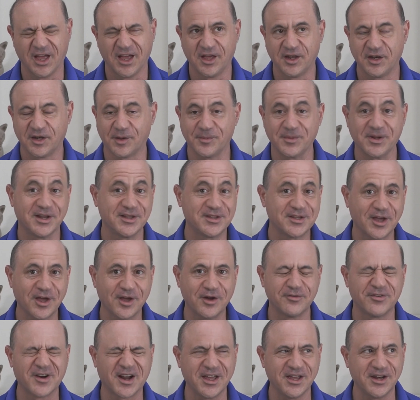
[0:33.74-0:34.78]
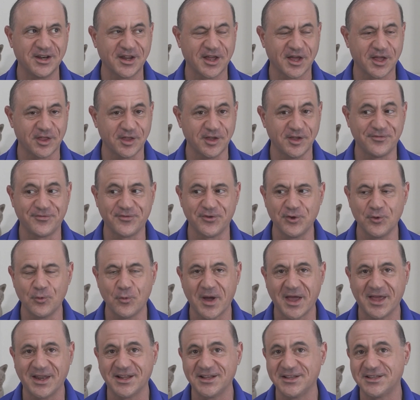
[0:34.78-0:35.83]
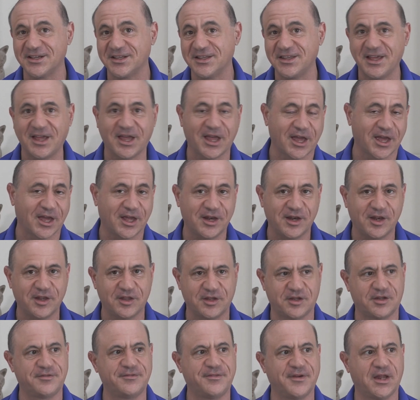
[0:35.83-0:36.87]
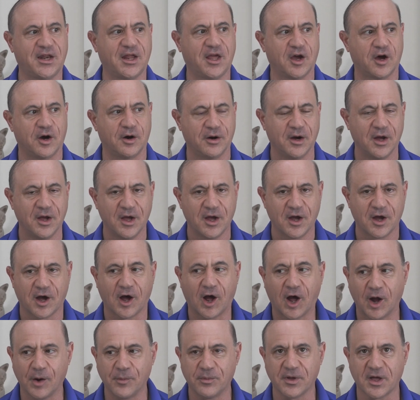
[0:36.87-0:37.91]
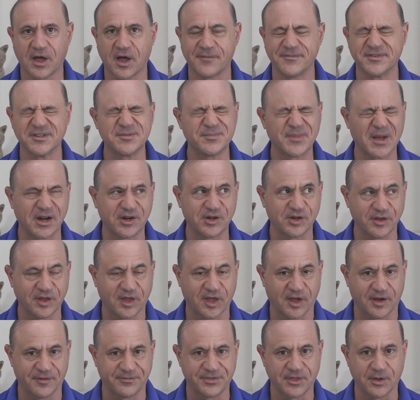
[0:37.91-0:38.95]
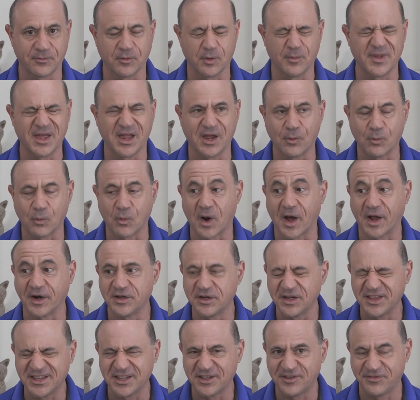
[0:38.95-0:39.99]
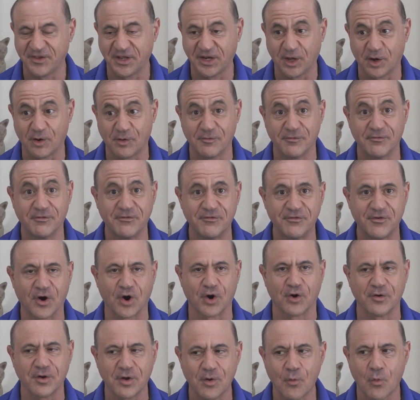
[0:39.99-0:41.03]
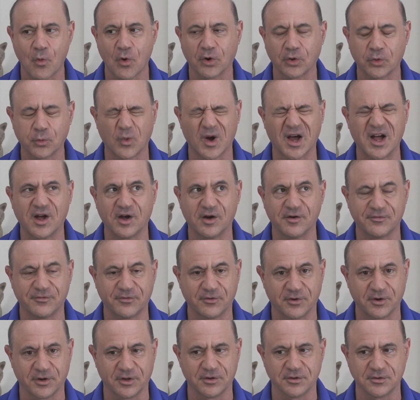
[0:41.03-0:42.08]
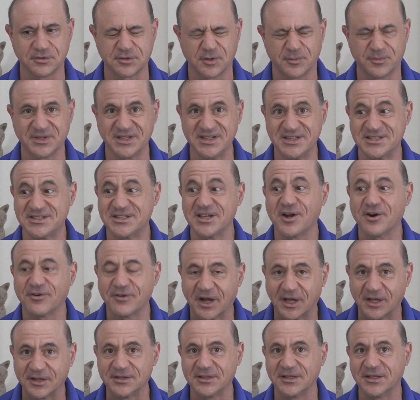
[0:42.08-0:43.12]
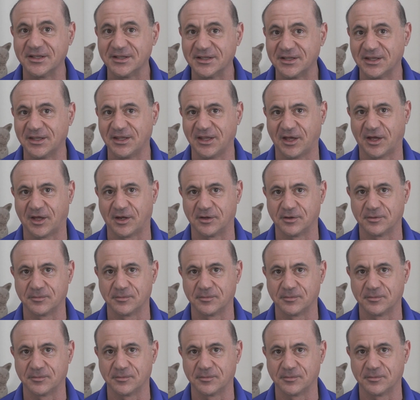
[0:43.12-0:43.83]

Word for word: Now, I'm going to tell you right now if you wait until the end of this video, I will have a special gift that will make watching this video very worthwhile for you. So please stick around into the end.